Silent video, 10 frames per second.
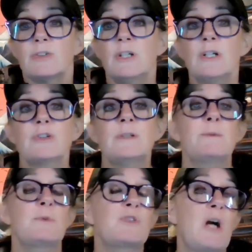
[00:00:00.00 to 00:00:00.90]
So here are some
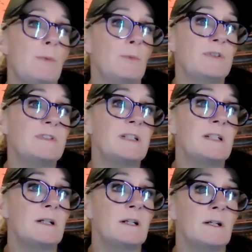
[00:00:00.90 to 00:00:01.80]
of the most common ones.
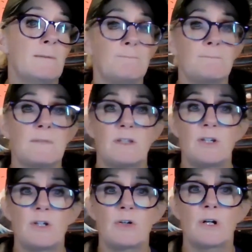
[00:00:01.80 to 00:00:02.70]

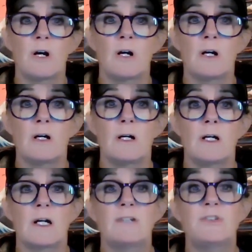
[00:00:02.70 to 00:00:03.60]
There are
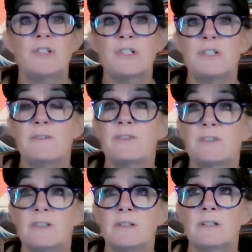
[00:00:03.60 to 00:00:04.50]
attention
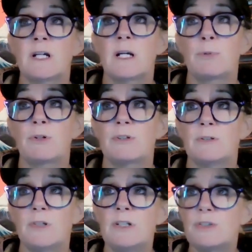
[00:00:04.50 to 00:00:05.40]
deficit and
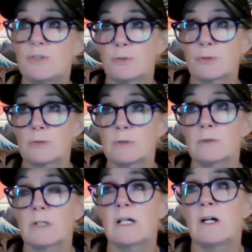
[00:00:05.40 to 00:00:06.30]
hyperactivity disorder,